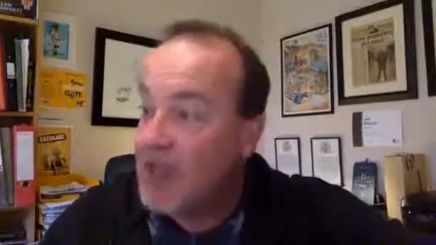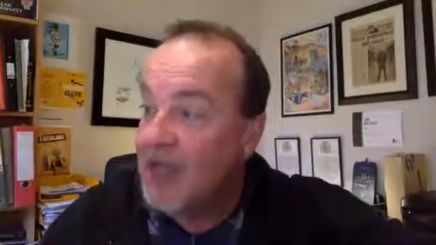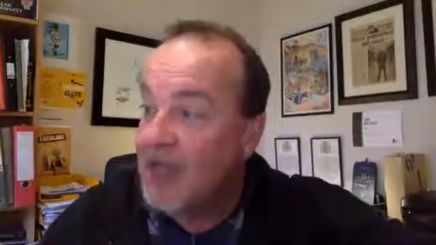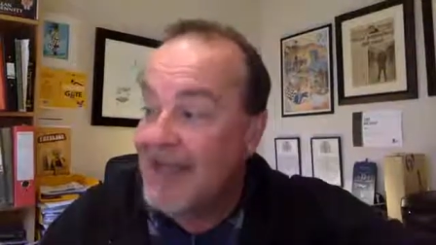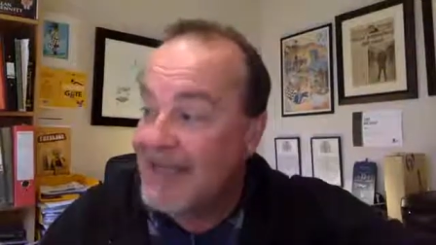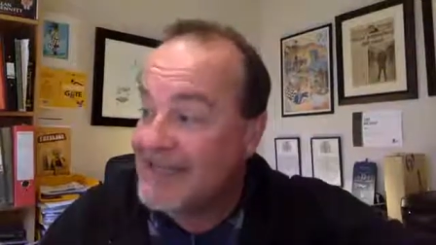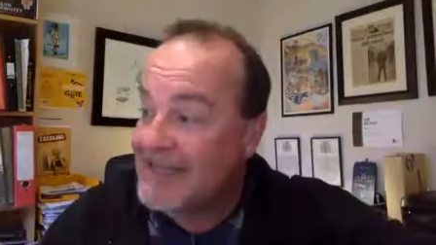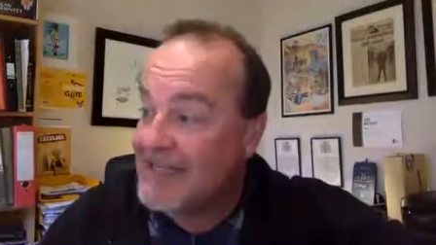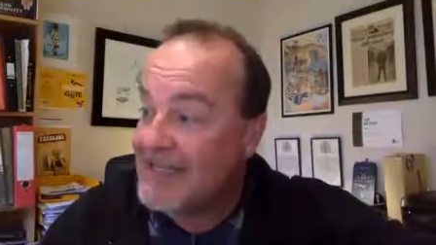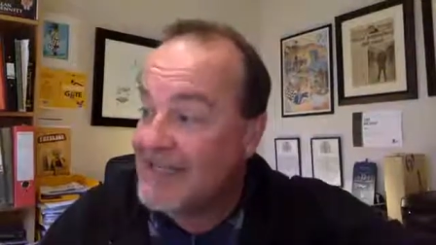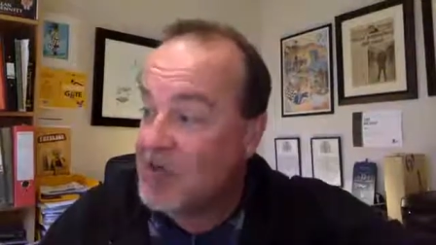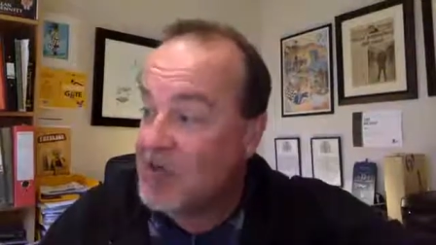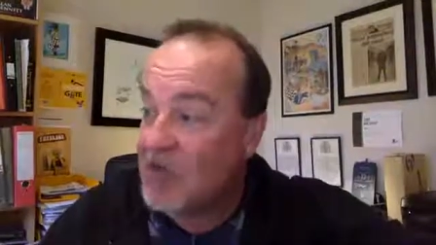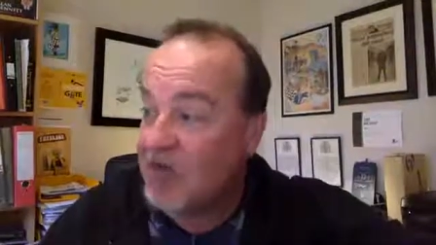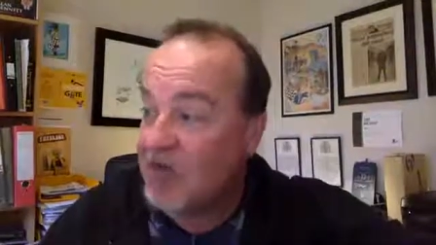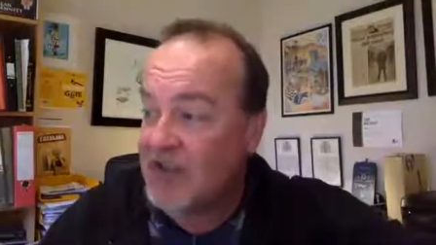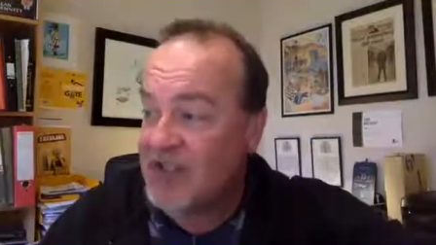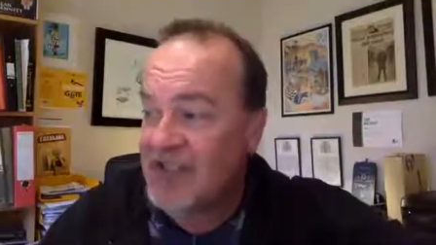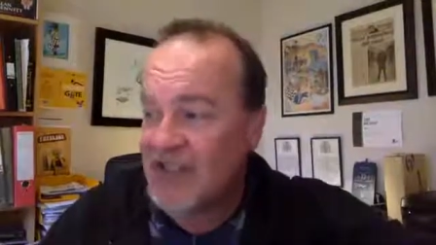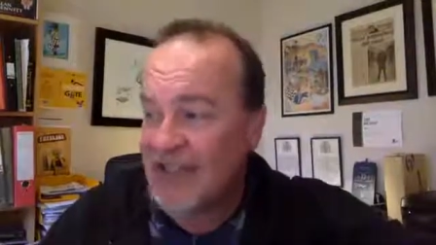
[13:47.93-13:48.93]
Leslie
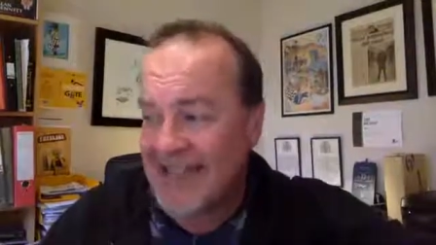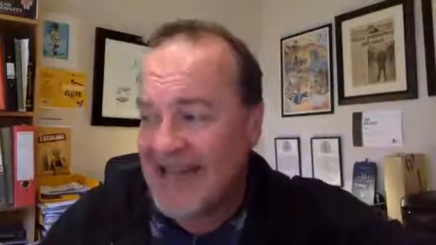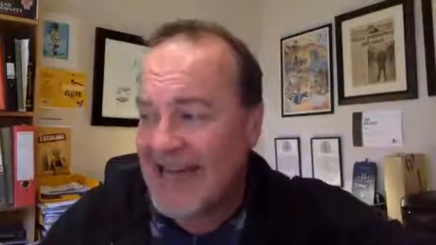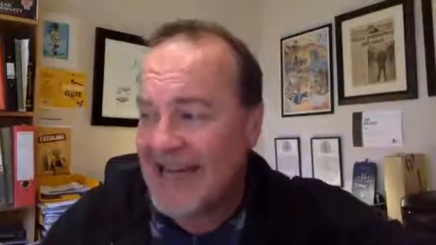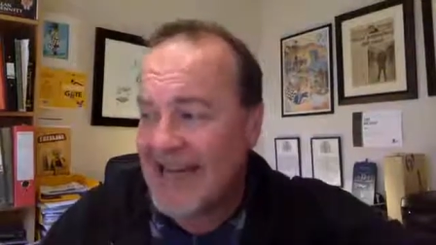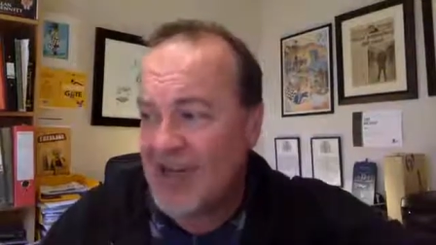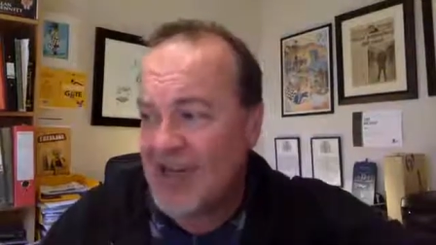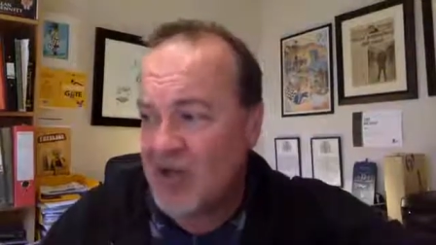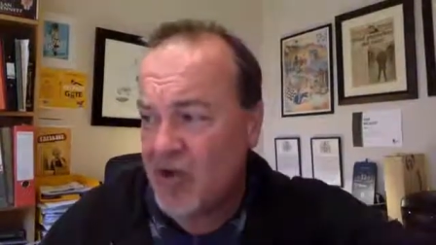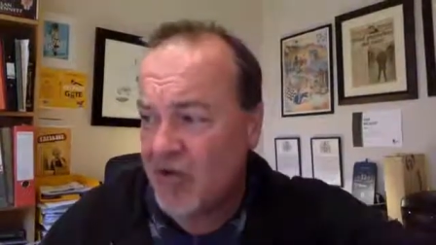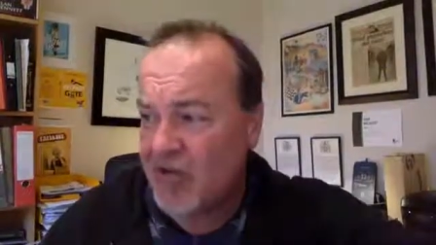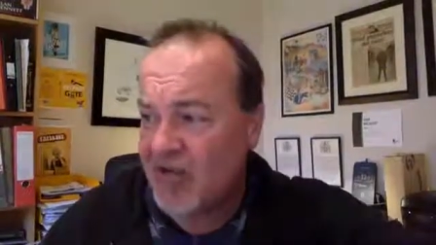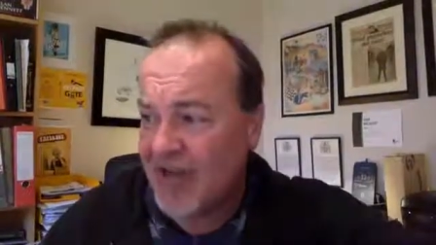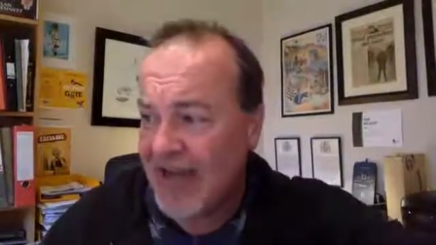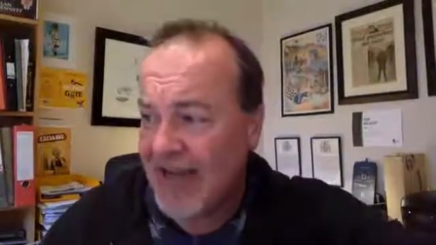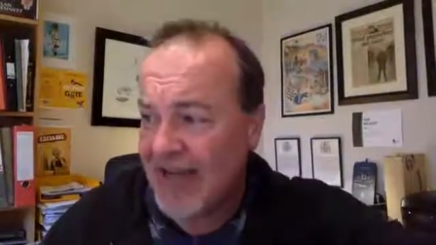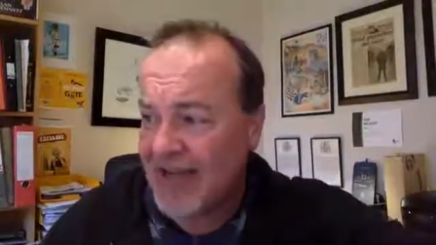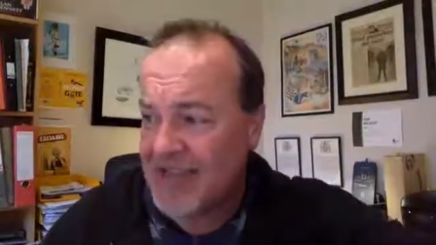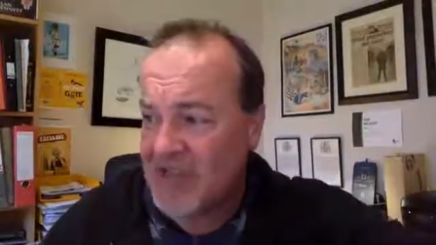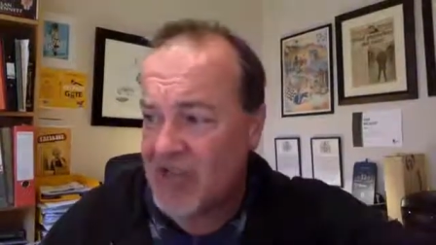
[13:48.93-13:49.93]
drove us slightly too
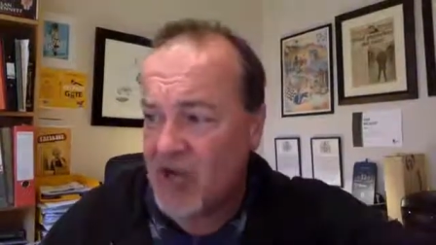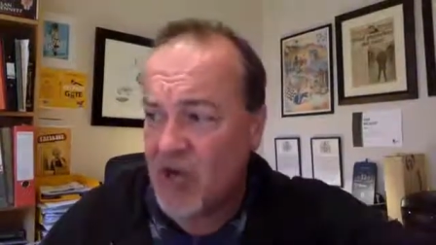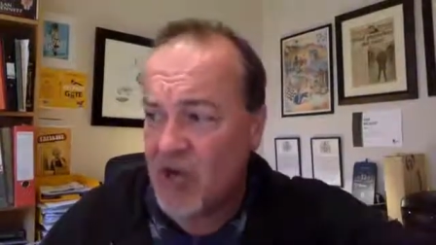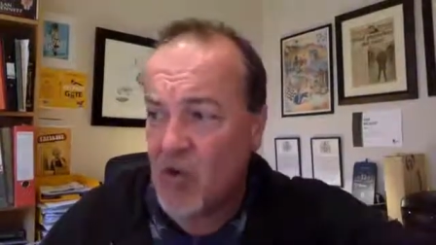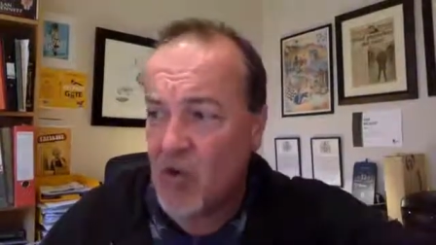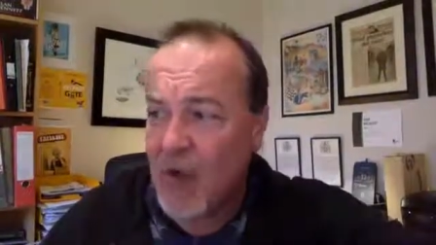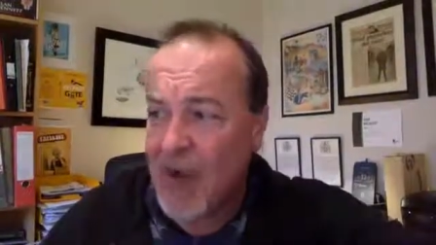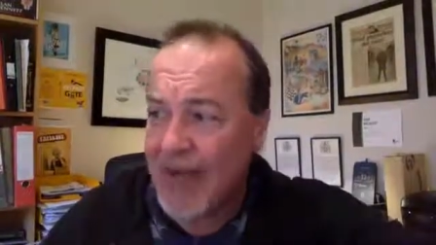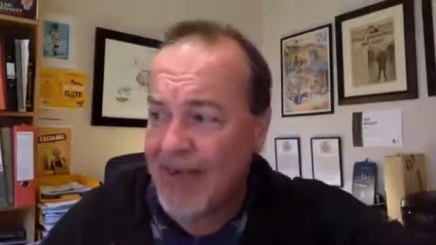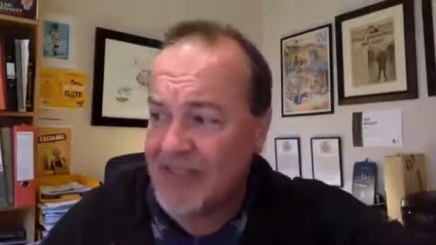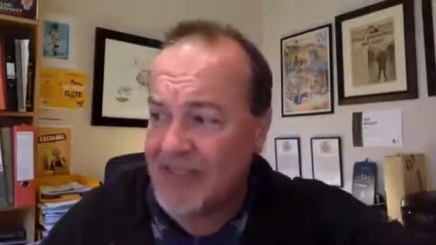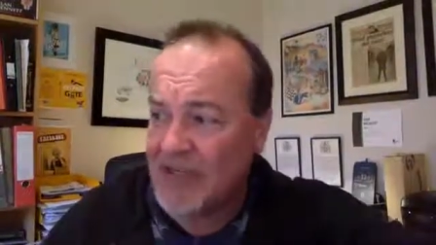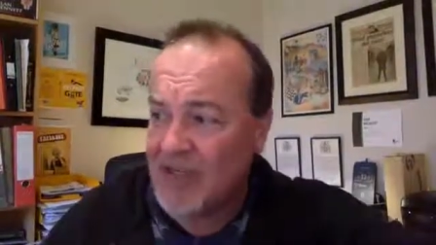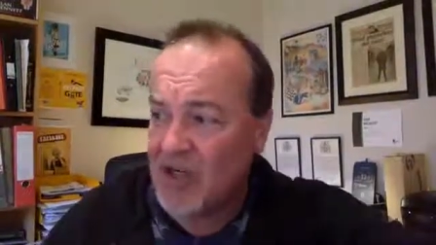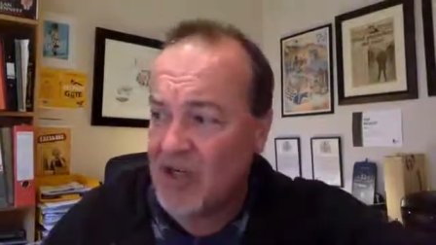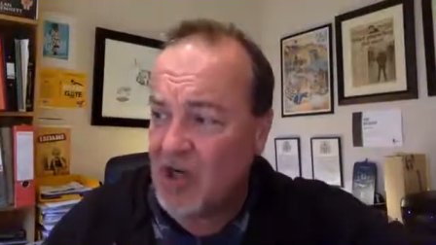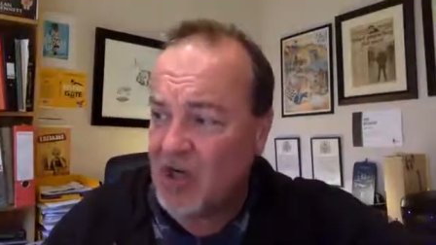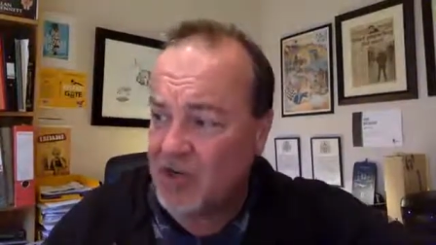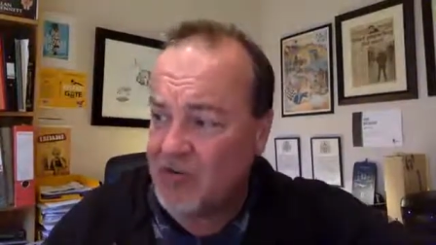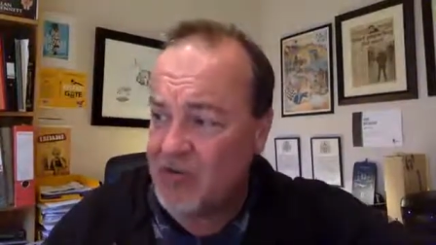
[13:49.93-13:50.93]
fast down a
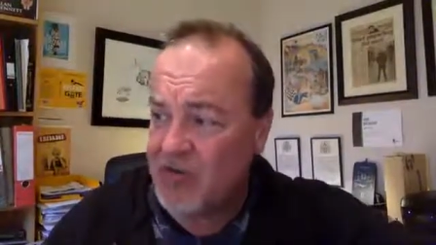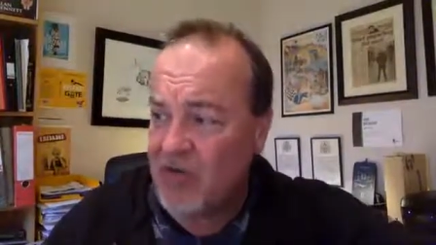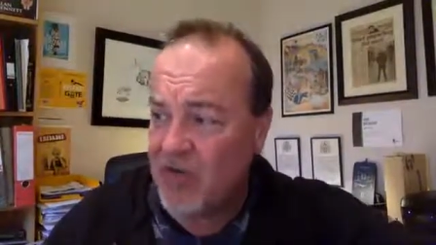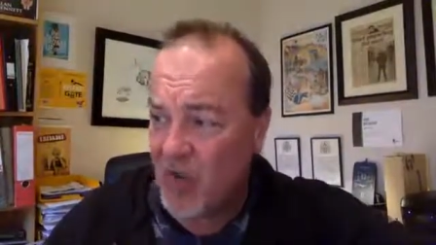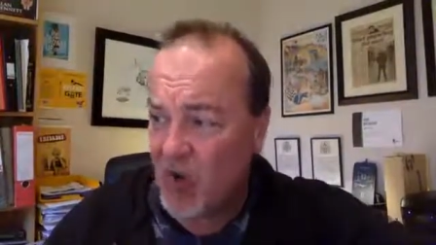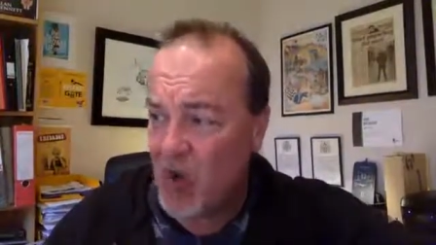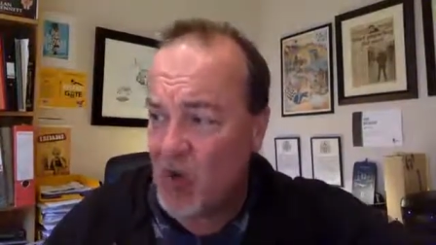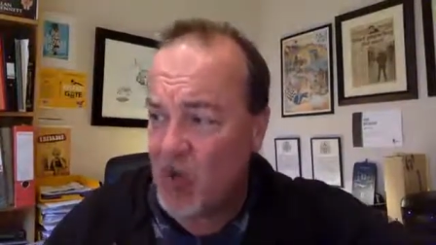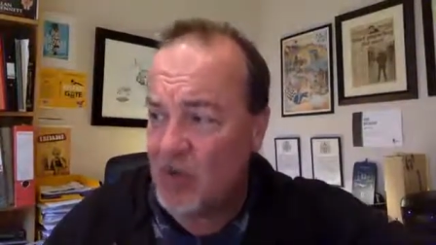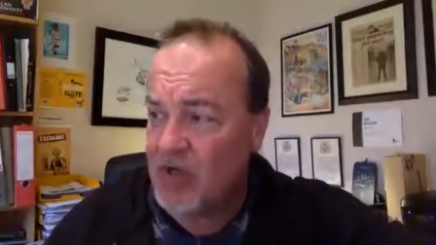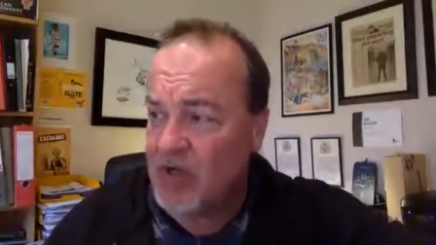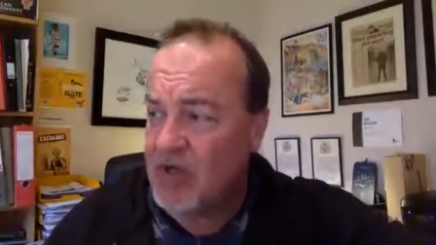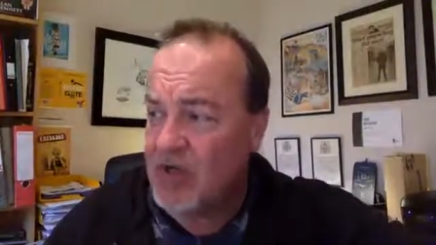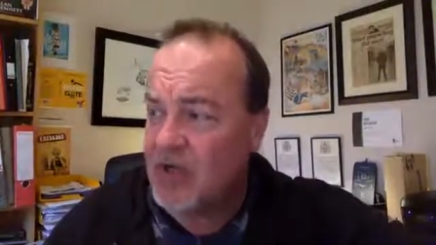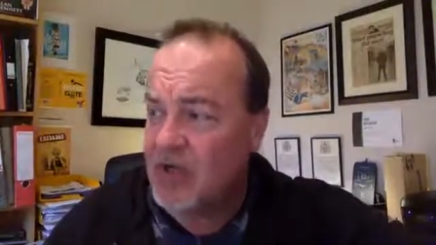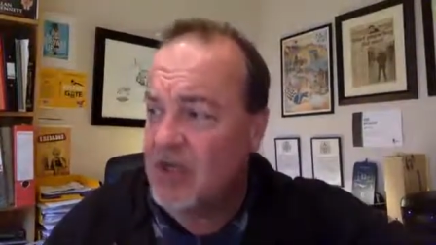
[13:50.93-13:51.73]
winding country road,